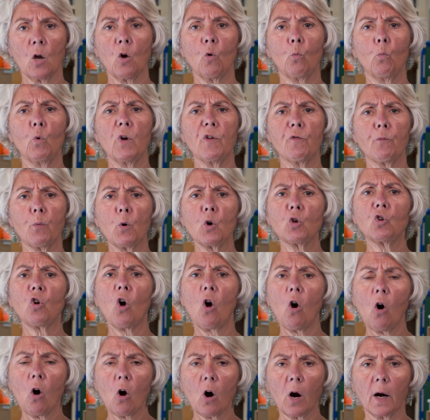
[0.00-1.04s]
We've worked
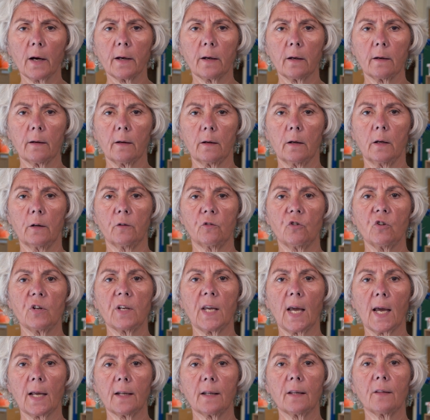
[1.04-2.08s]
hard to
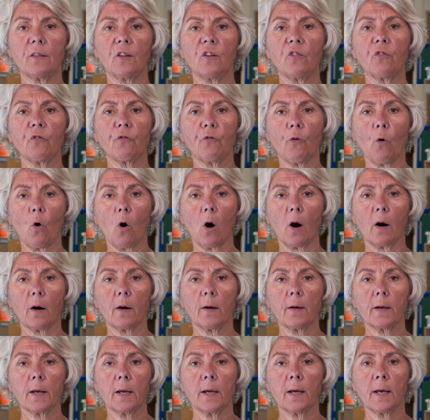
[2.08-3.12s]
get this far,
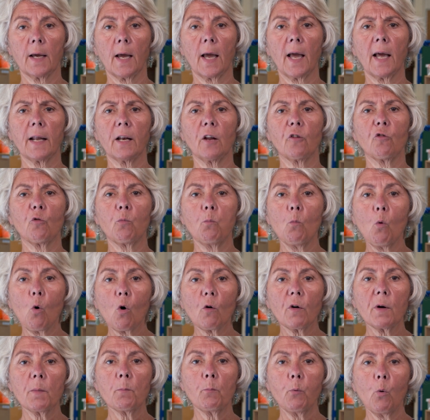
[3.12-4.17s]
and it's
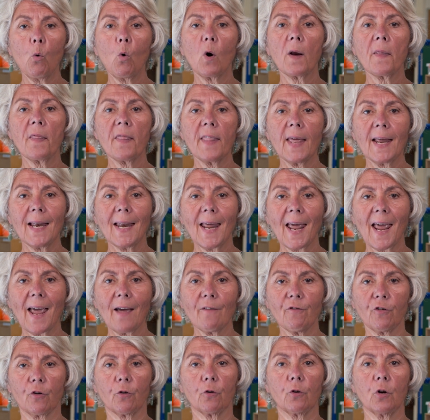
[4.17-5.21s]
more important than
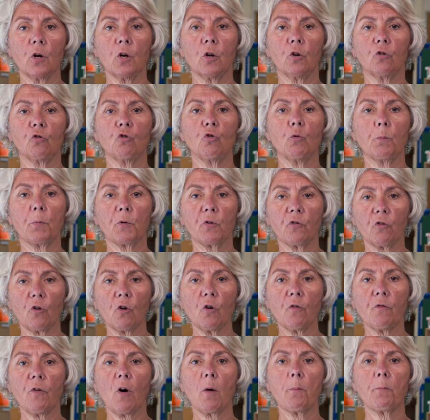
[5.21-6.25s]
ever to
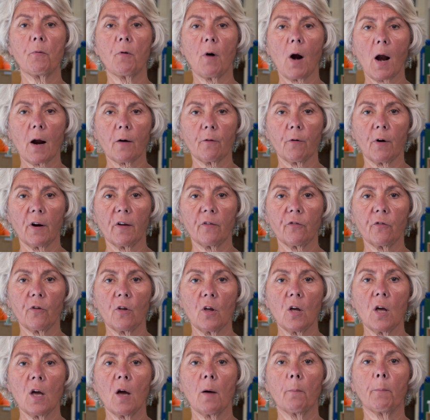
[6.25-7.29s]
preserve our progress
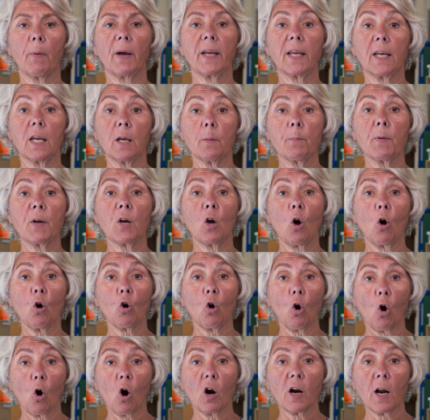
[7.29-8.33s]
by keeping our
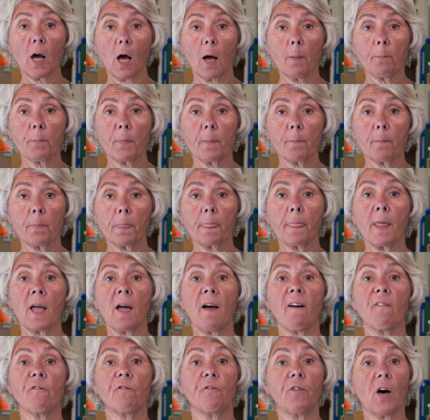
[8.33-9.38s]
guard up,
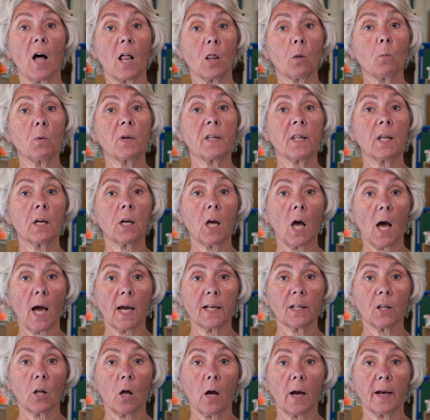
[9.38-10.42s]
following the
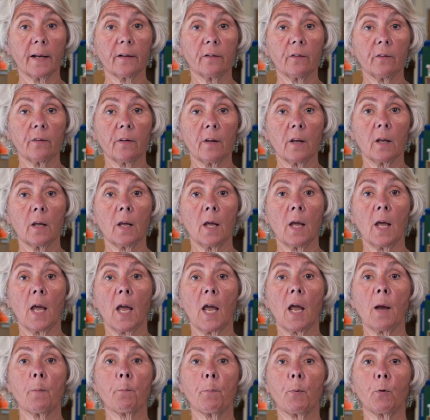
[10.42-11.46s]
guidelines,
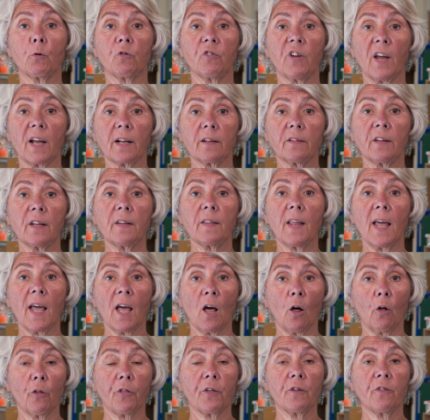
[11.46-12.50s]
and protecting the
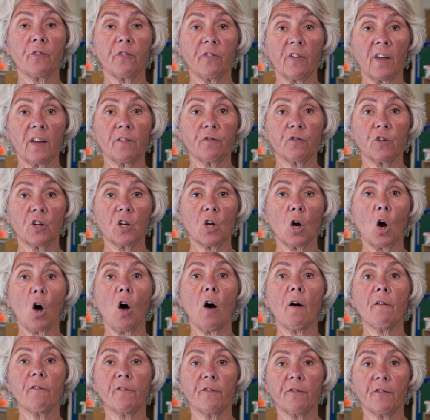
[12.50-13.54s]
health and safety
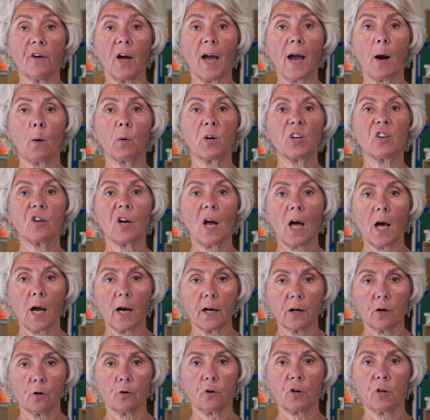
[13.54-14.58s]
of our
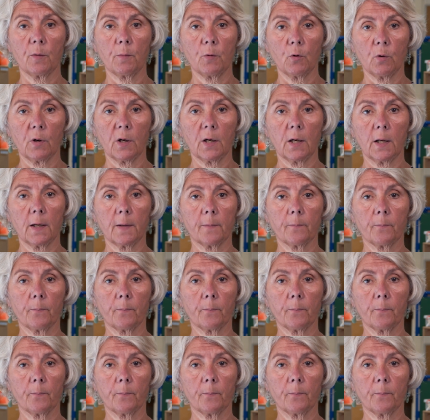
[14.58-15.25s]
entire community.